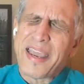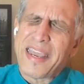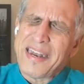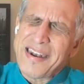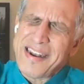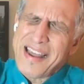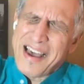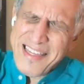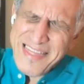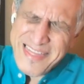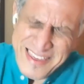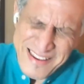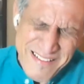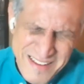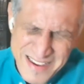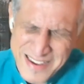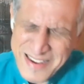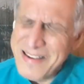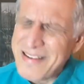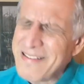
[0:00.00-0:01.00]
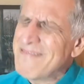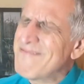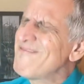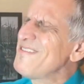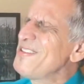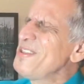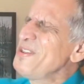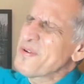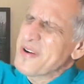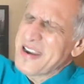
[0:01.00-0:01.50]
ain't nothing.
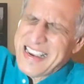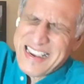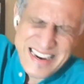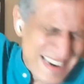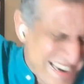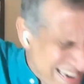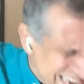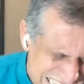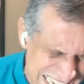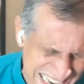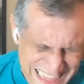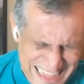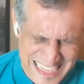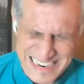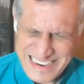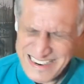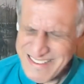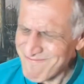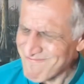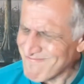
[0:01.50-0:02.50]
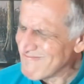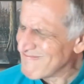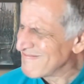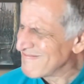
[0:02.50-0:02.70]
You ain't nothing.